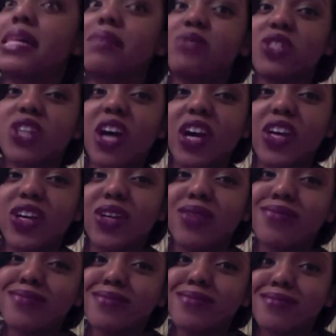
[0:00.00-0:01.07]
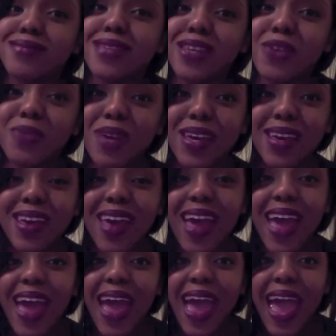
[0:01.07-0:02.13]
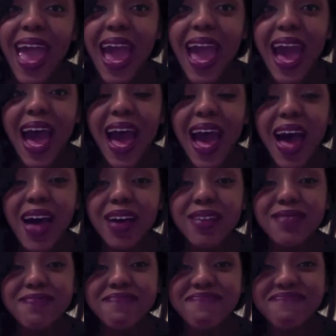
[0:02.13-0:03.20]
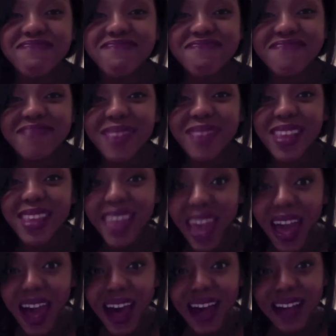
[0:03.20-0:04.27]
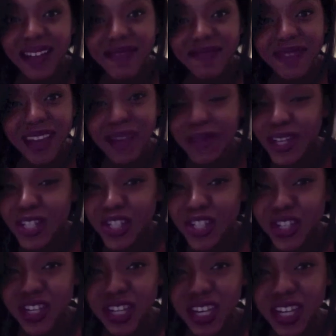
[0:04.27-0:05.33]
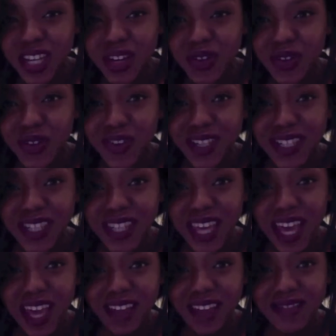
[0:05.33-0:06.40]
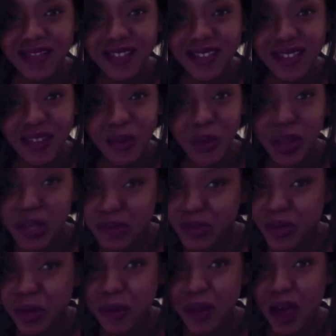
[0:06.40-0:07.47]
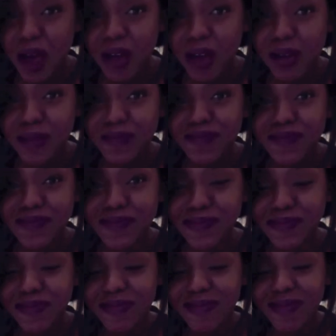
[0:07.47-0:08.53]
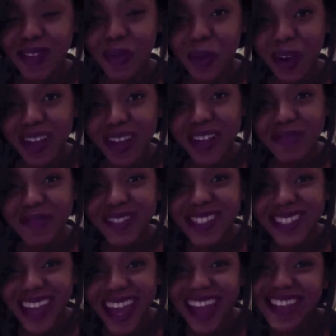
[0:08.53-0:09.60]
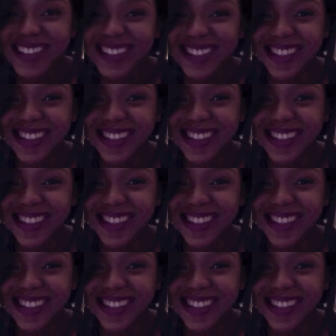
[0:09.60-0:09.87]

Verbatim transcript: Chicago. Kill me. Um, yeah, I'm Nigerian. I don't know if I said that. Welcome to our blog welcome to DAQs.